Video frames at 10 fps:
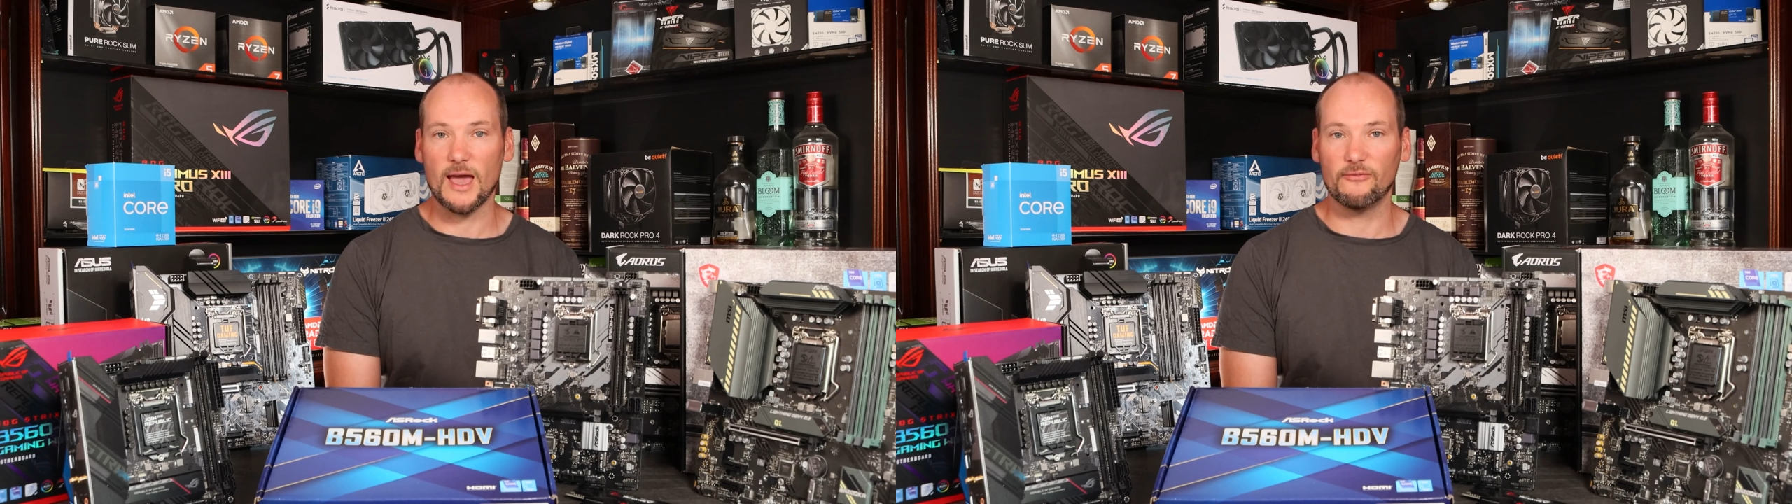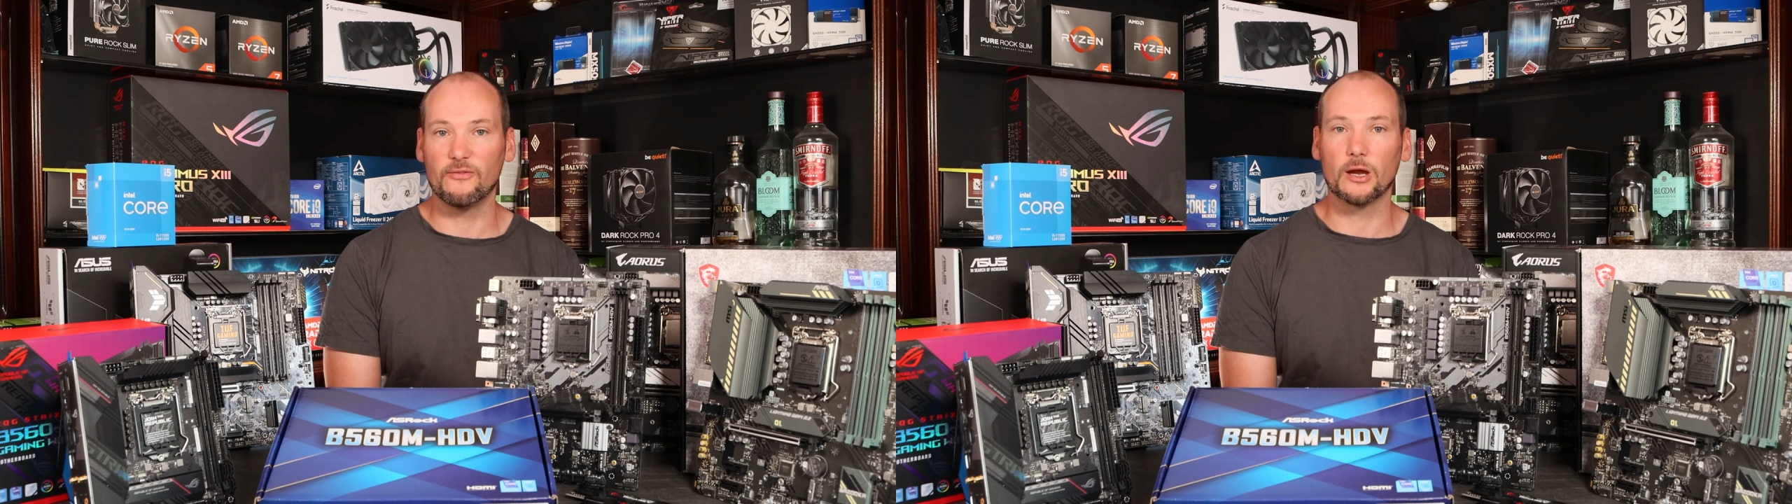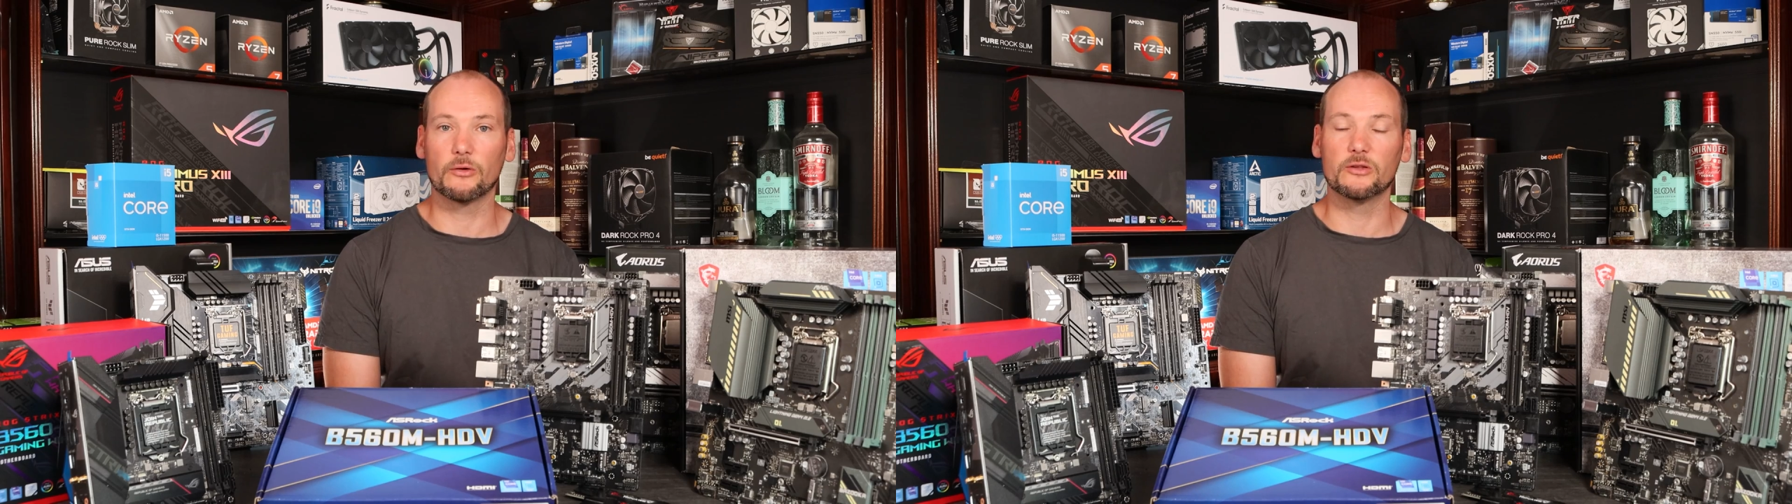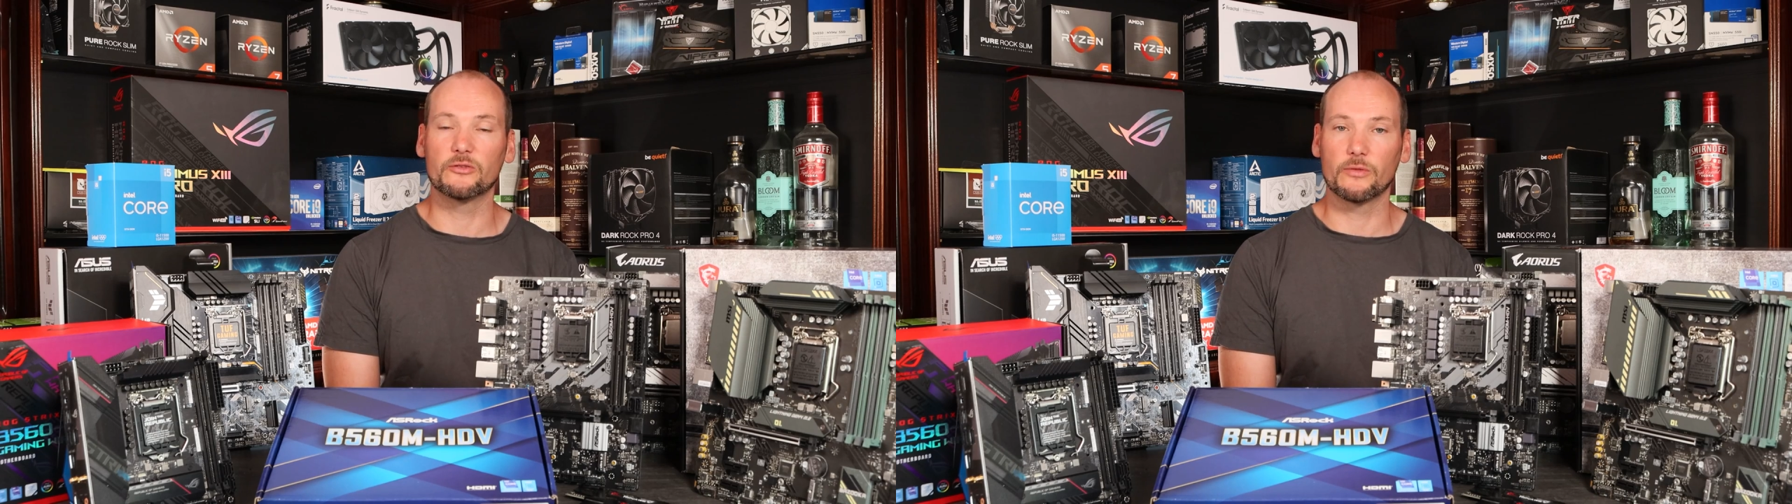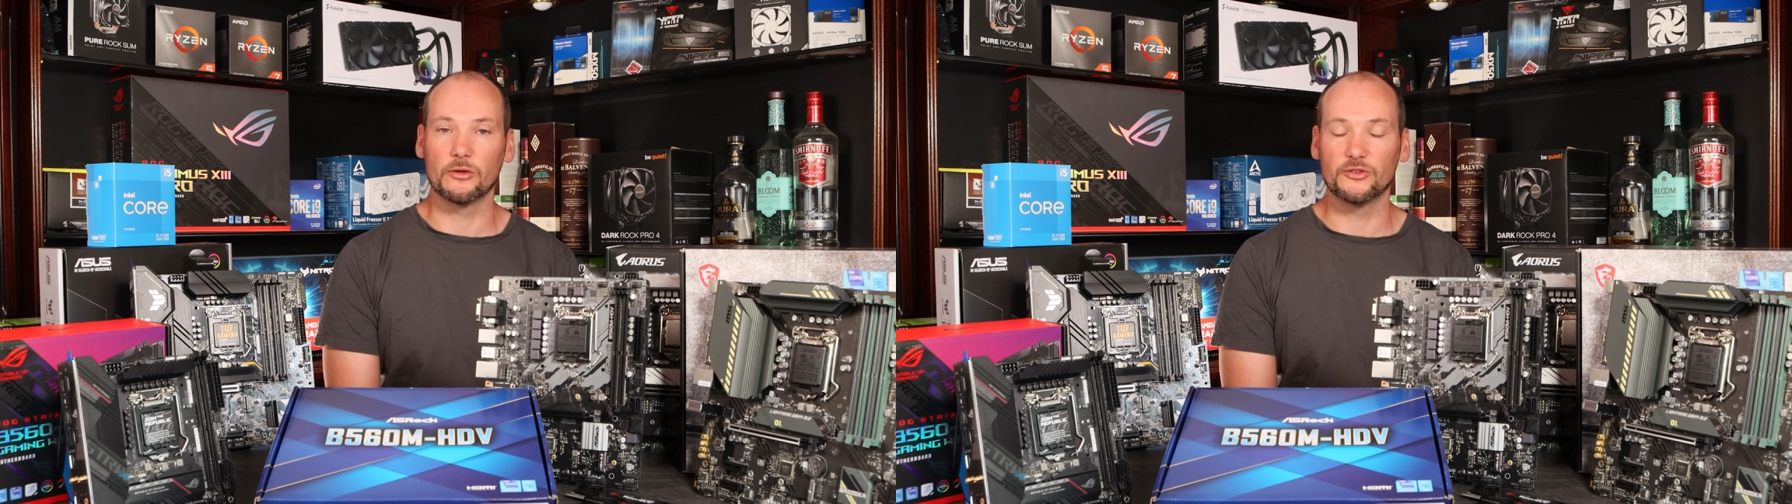F
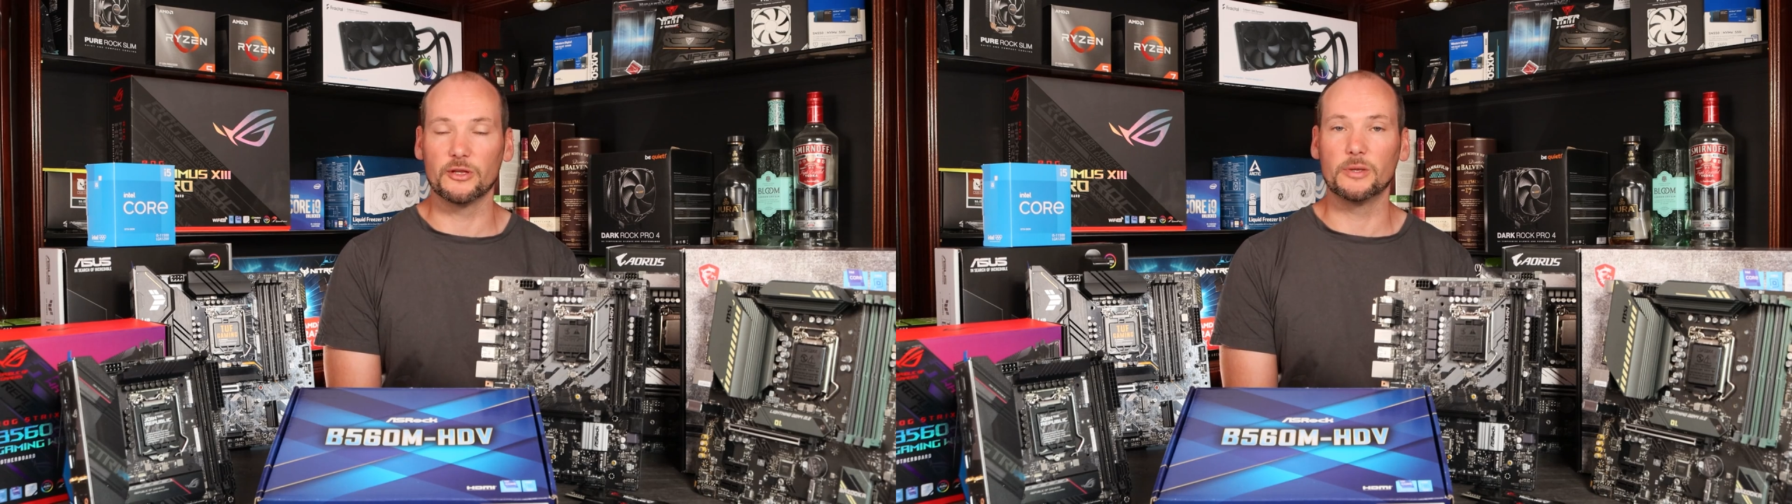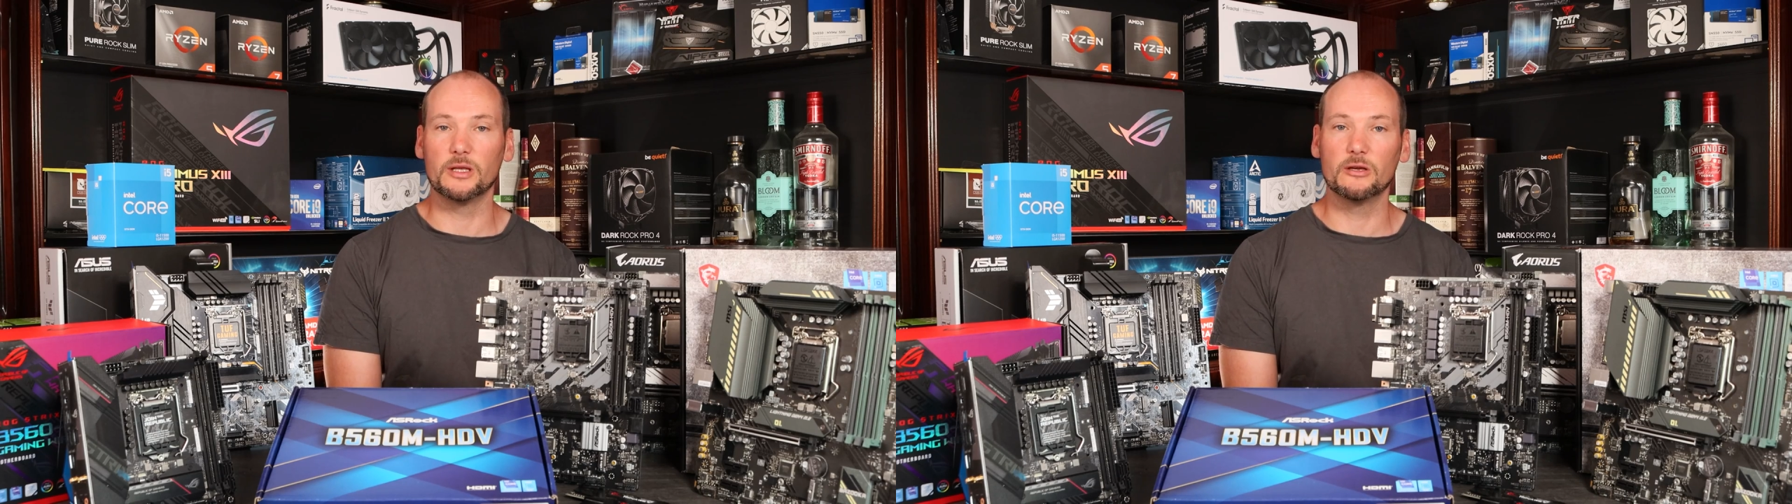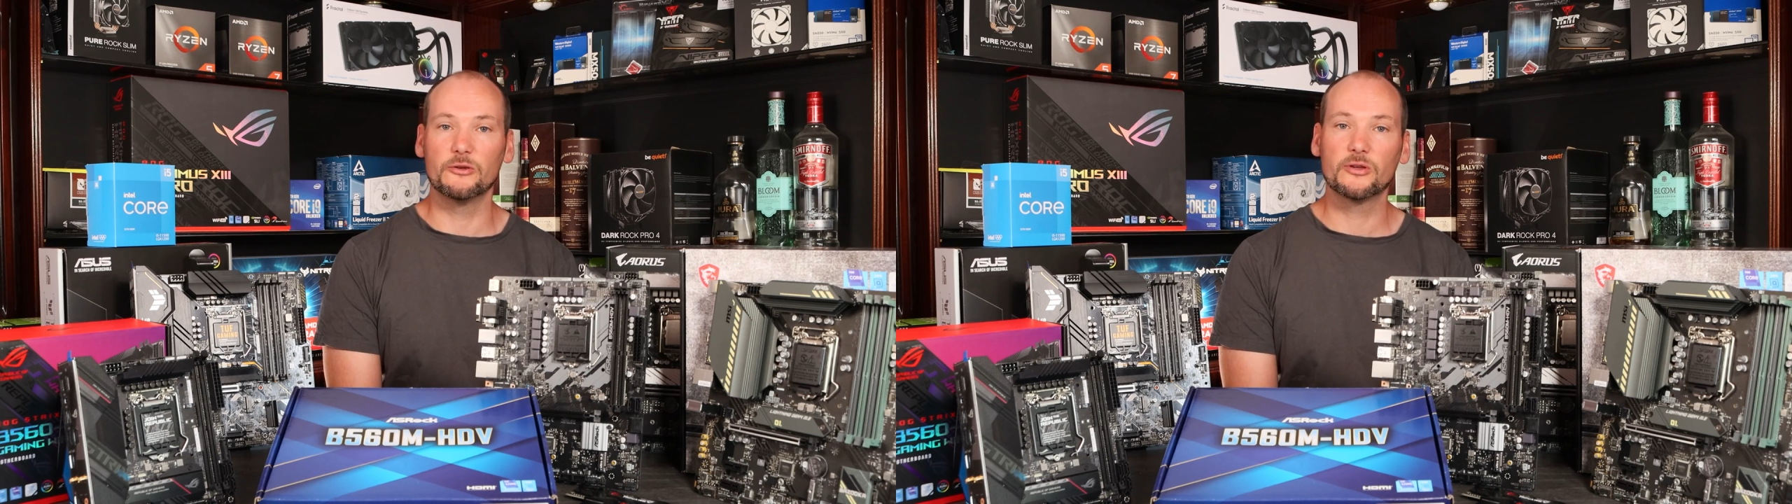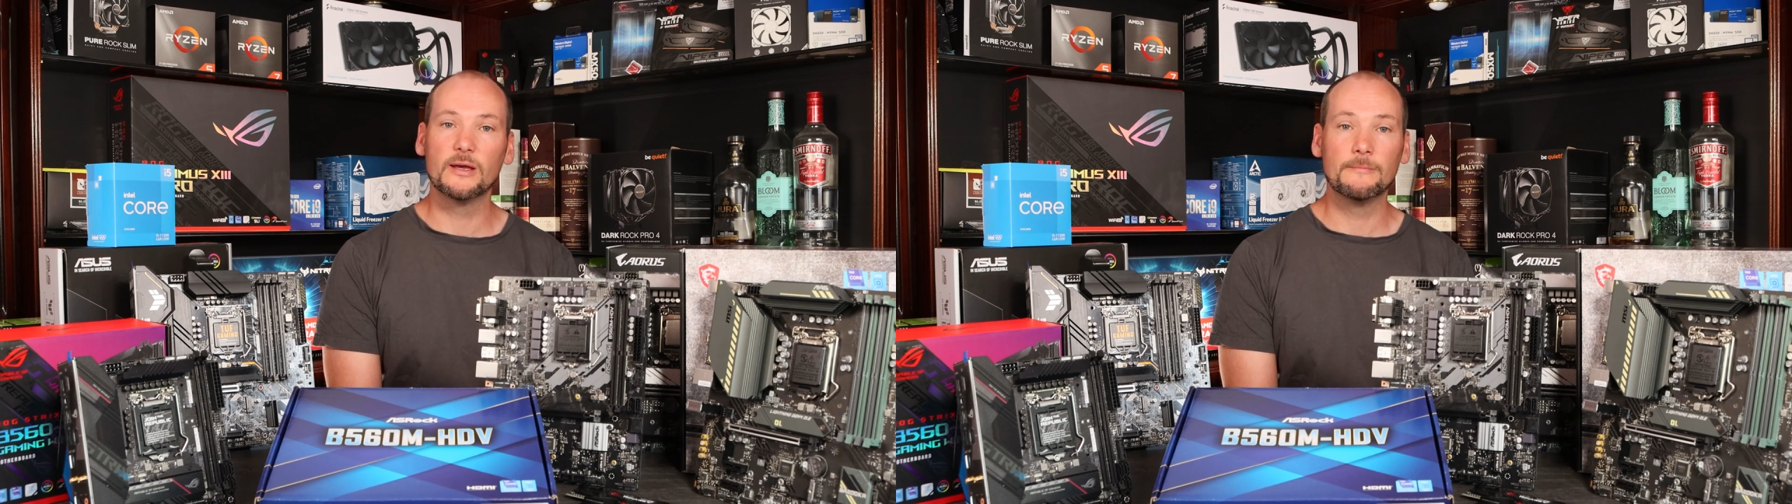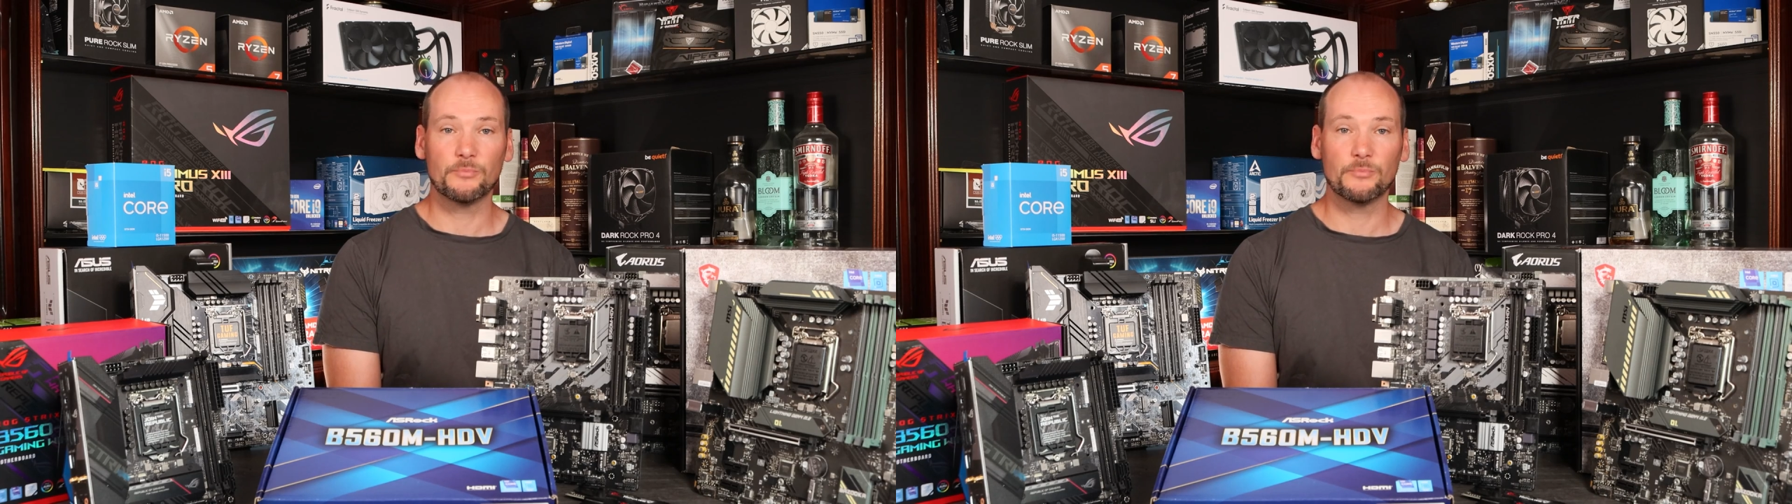variants of those CPUs